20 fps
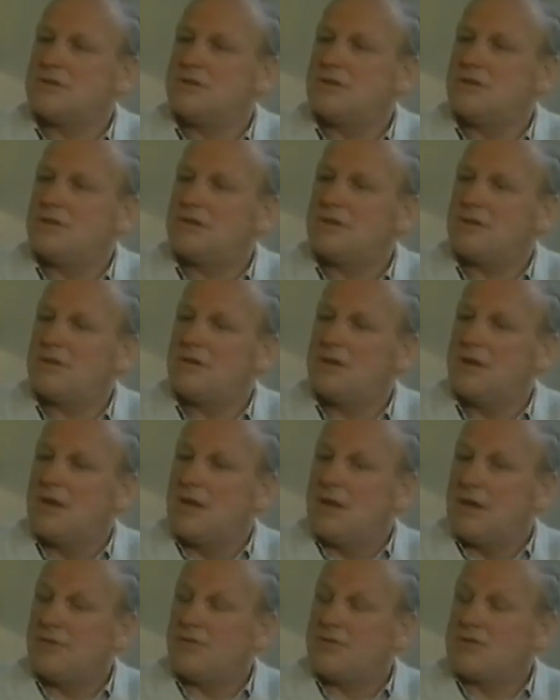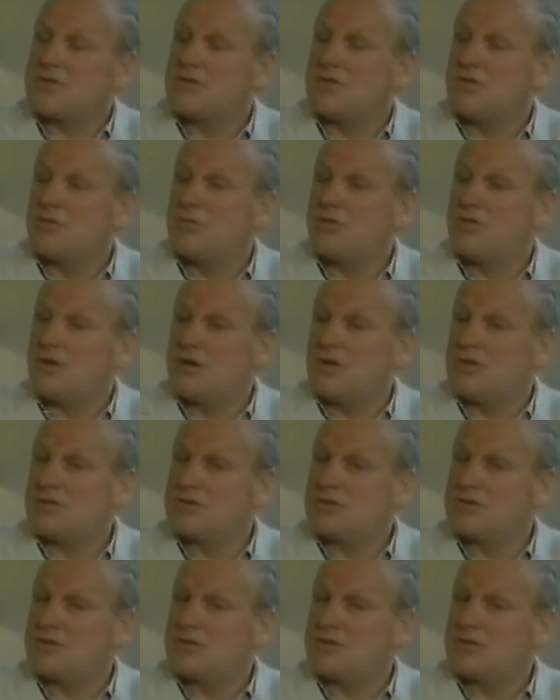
And uh, if you score more